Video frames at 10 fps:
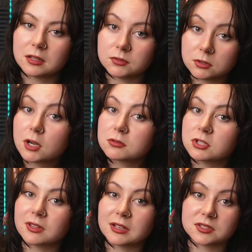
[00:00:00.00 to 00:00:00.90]
if you know
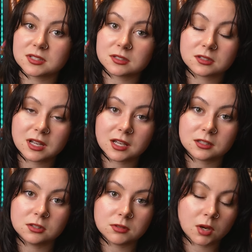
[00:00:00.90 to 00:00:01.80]
two thousands internet,
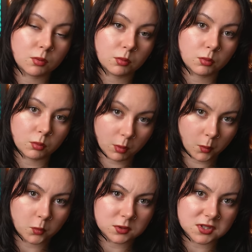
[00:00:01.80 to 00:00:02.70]
you know
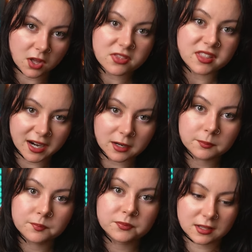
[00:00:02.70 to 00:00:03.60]
what was on
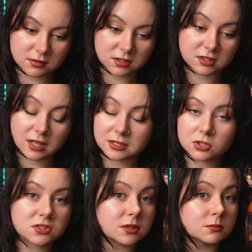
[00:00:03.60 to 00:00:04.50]
there. It, that
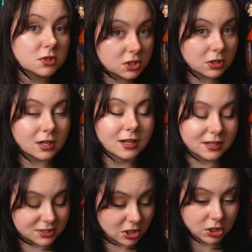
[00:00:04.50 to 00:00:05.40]
does something to,
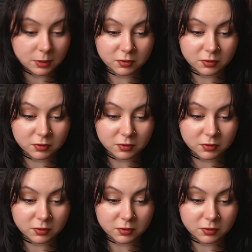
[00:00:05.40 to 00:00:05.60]
to your